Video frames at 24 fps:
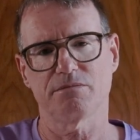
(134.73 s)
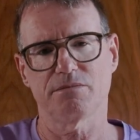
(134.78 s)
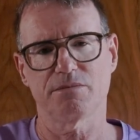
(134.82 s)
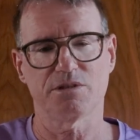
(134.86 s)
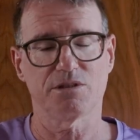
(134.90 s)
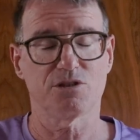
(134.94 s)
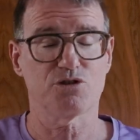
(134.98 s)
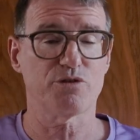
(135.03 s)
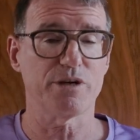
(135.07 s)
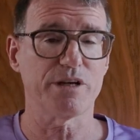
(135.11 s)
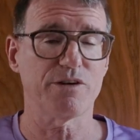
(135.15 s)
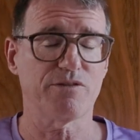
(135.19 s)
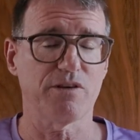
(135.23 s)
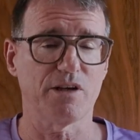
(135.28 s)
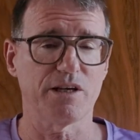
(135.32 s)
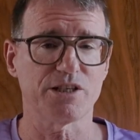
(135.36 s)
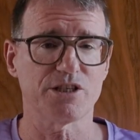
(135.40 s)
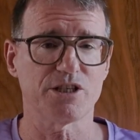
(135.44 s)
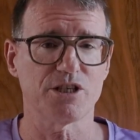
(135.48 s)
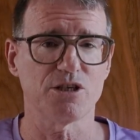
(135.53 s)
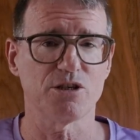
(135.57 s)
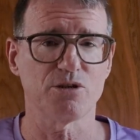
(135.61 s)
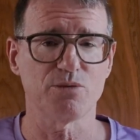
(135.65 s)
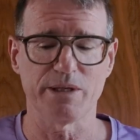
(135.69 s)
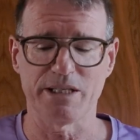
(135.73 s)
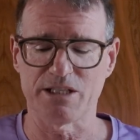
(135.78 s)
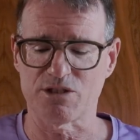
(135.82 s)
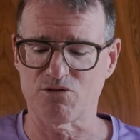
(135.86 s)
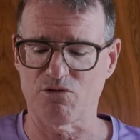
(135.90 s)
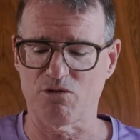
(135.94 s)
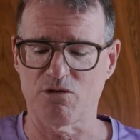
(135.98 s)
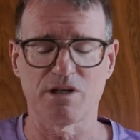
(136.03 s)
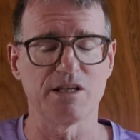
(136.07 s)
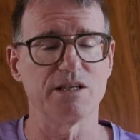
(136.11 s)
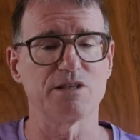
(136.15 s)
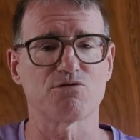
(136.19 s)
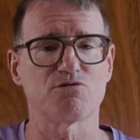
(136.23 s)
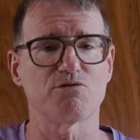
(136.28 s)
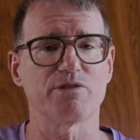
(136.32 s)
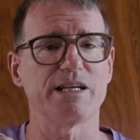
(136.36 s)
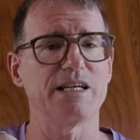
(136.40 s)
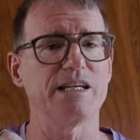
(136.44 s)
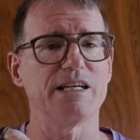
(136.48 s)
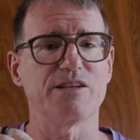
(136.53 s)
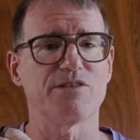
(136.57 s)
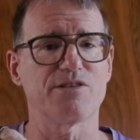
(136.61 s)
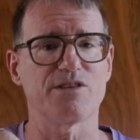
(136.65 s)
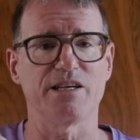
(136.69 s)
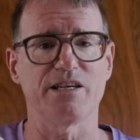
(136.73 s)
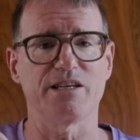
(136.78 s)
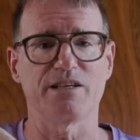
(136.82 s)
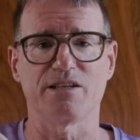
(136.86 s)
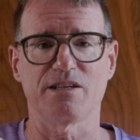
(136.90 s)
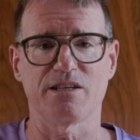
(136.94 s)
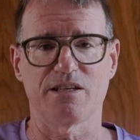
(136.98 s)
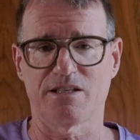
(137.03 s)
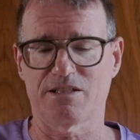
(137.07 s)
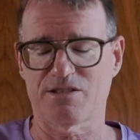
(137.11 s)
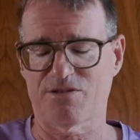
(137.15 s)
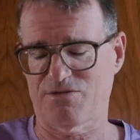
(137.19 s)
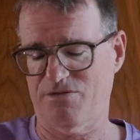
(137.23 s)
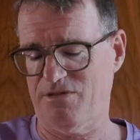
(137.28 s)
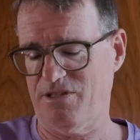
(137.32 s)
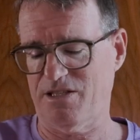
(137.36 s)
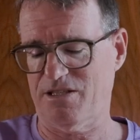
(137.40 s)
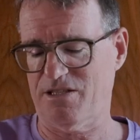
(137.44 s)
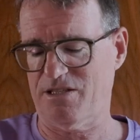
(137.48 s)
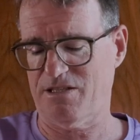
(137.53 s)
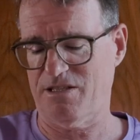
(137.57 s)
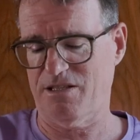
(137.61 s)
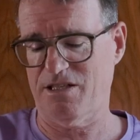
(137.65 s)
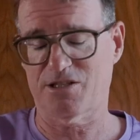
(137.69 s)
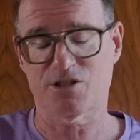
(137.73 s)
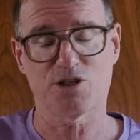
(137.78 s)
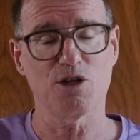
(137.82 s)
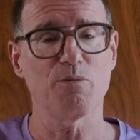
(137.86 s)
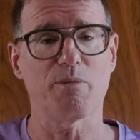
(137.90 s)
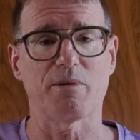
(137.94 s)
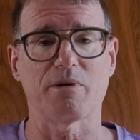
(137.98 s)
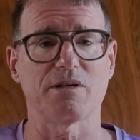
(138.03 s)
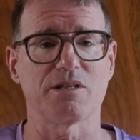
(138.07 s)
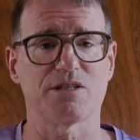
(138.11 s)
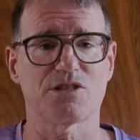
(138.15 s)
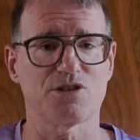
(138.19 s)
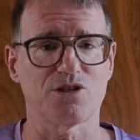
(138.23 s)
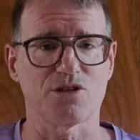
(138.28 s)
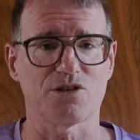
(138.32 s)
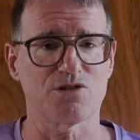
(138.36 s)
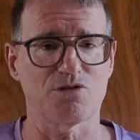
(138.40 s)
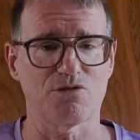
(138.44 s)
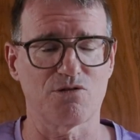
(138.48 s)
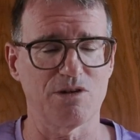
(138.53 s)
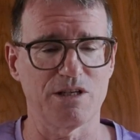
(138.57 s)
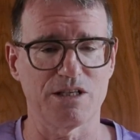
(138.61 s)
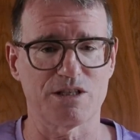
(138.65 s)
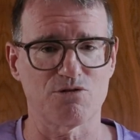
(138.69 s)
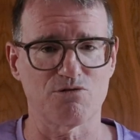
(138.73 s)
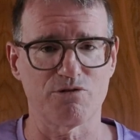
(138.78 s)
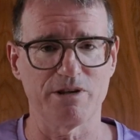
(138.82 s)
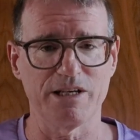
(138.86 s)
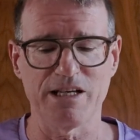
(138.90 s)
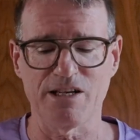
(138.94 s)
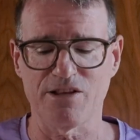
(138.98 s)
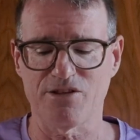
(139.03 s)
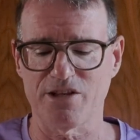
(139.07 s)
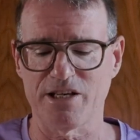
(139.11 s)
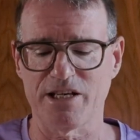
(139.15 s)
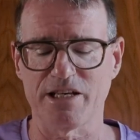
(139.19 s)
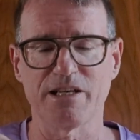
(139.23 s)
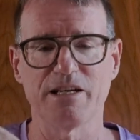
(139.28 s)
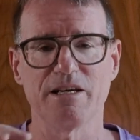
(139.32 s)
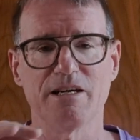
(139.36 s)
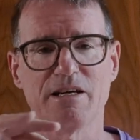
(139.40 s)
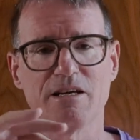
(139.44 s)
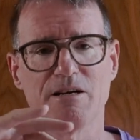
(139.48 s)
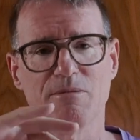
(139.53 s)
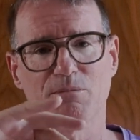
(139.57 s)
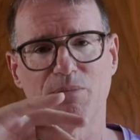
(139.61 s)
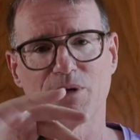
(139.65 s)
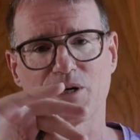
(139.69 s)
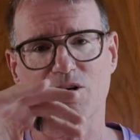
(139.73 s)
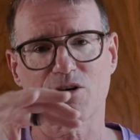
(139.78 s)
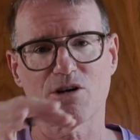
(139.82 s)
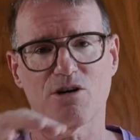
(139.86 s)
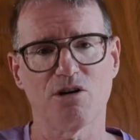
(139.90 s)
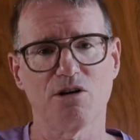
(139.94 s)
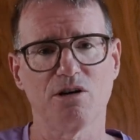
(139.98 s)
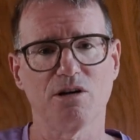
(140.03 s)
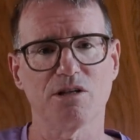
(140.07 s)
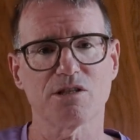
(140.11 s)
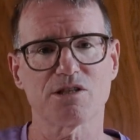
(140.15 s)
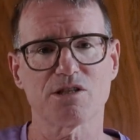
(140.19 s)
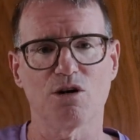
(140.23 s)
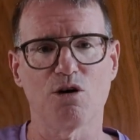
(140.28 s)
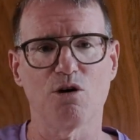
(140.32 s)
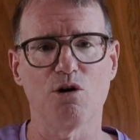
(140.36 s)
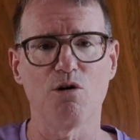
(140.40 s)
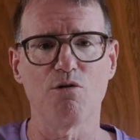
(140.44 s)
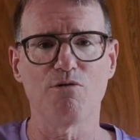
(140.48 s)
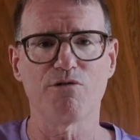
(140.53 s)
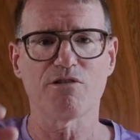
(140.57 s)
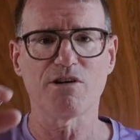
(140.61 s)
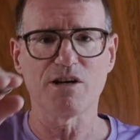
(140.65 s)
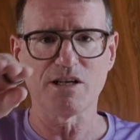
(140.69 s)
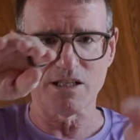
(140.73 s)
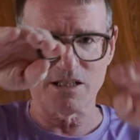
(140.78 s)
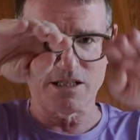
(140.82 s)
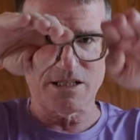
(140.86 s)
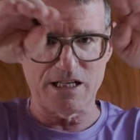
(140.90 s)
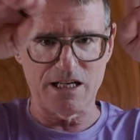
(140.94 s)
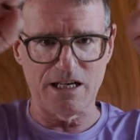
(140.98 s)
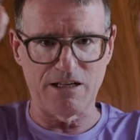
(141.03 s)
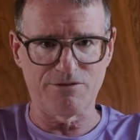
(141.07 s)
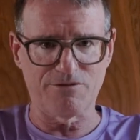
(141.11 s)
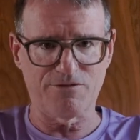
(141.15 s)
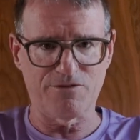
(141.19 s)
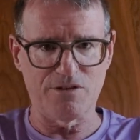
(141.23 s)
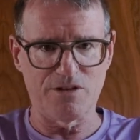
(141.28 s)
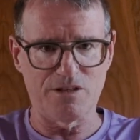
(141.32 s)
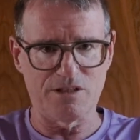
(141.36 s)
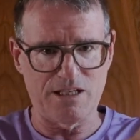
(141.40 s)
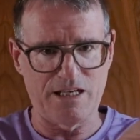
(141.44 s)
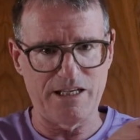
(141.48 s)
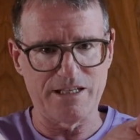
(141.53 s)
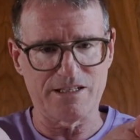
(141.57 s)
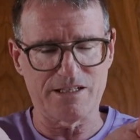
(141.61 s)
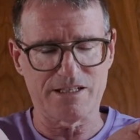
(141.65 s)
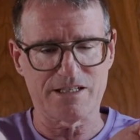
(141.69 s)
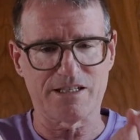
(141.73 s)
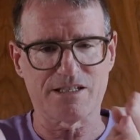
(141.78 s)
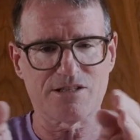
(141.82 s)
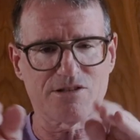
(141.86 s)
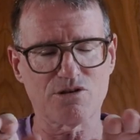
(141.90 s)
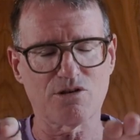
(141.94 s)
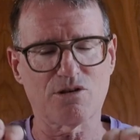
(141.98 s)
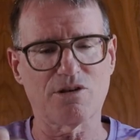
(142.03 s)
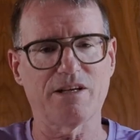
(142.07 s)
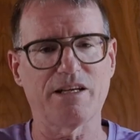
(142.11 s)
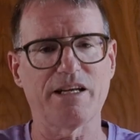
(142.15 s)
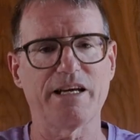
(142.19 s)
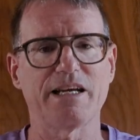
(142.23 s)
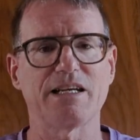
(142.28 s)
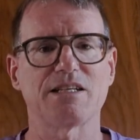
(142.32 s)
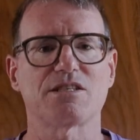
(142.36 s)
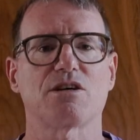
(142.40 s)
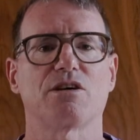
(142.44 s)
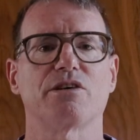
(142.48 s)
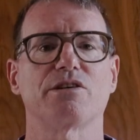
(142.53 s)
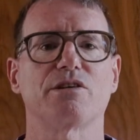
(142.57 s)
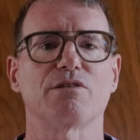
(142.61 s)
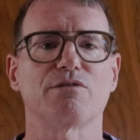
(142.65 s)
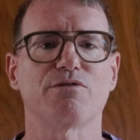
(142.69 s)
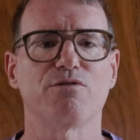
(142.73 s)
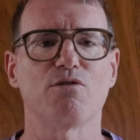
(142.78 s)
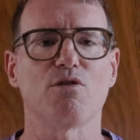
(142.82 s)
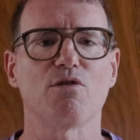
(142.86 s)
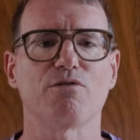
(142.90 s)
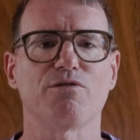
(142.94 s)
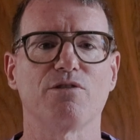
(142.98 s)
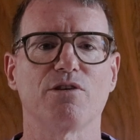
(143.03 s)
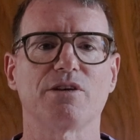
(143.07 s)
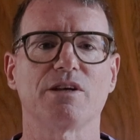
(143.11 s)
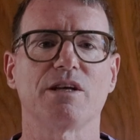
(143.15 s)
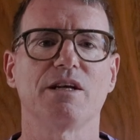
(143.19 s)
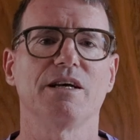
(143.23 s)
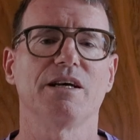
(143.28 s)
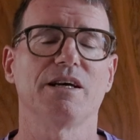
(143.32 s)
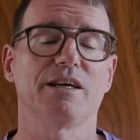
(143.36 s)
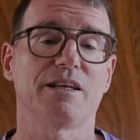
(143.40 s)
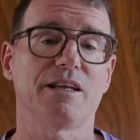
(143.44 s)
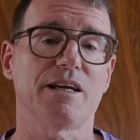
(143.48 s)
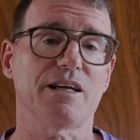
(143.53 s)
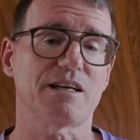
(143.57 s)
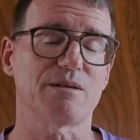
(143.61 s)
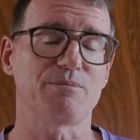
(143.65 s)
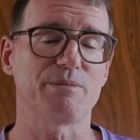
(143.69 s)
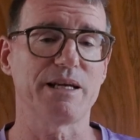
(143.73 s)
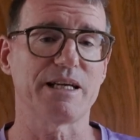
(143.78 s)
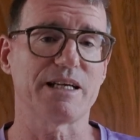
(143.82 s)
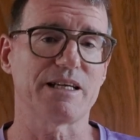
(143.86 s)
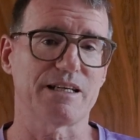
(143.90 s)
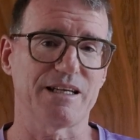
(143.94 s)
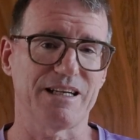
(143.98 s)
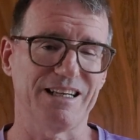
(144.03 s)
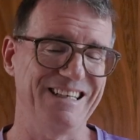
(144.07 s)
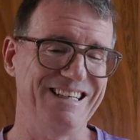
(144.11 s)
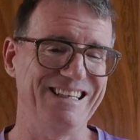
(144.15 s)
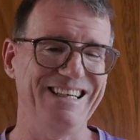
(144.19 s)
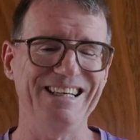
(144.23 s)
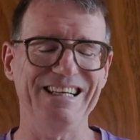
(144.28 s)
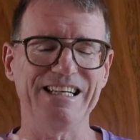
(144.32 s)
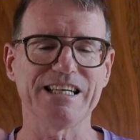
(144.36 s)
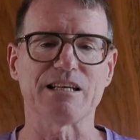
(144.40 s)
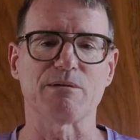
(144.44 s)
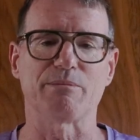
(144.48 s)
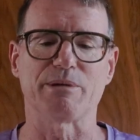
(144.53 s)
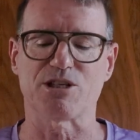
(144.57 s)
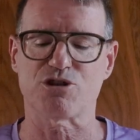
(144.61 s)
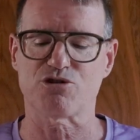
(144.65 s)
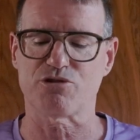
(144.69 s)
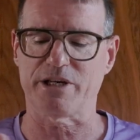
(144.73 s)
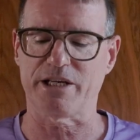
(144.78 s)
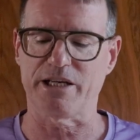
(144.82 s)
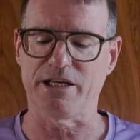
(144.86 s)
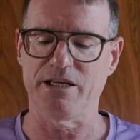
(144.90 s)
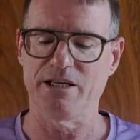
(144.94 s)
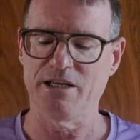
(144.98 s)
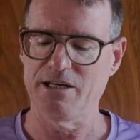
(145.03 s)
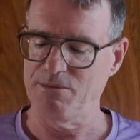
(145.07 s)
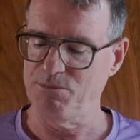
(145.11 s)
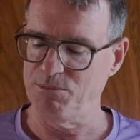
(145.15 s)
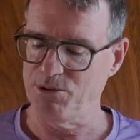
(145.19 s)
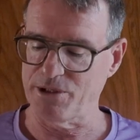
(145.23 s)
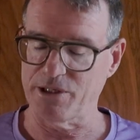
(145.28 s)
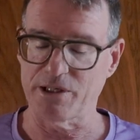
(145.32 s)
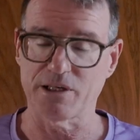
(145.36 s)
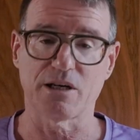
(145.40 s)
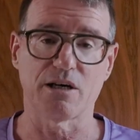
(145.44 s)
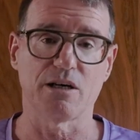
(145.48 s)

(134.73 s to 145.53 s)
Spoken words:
Streakfly 2 is really thin. It's super. It's really thin, but it curls over on itself and sort of lays on your forefoot, and that can make it a little bit tricky putting it